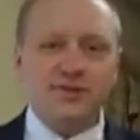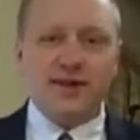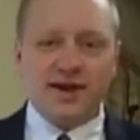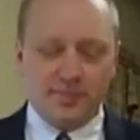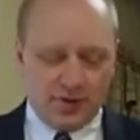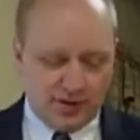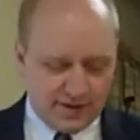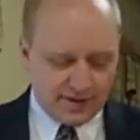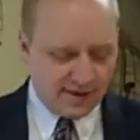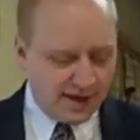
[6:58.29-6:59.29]

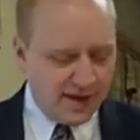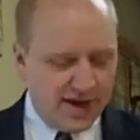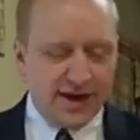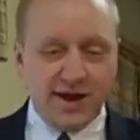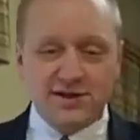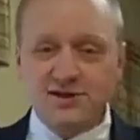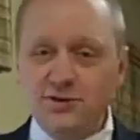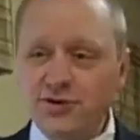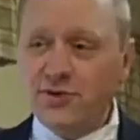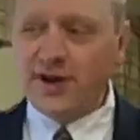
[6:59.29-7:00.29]
debatable and
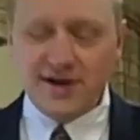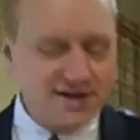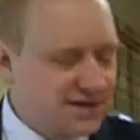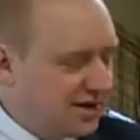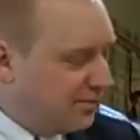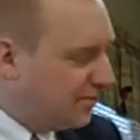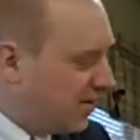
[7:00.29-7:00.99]
also requires a